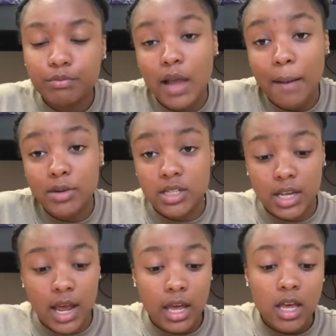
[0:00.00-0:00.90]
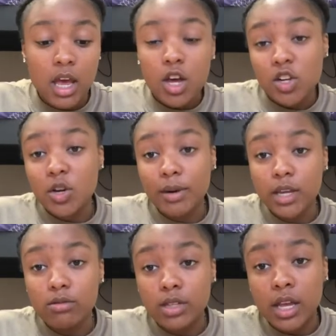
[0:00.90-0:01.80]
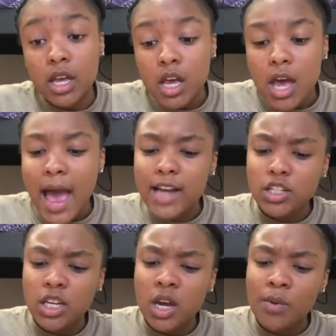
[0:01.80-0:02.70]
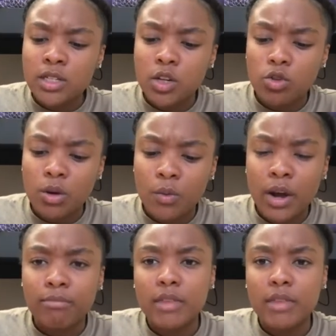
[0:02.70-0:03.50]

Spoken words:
I'm gonna just say that nobody used it. Actually, it wasn't a 3-in-1.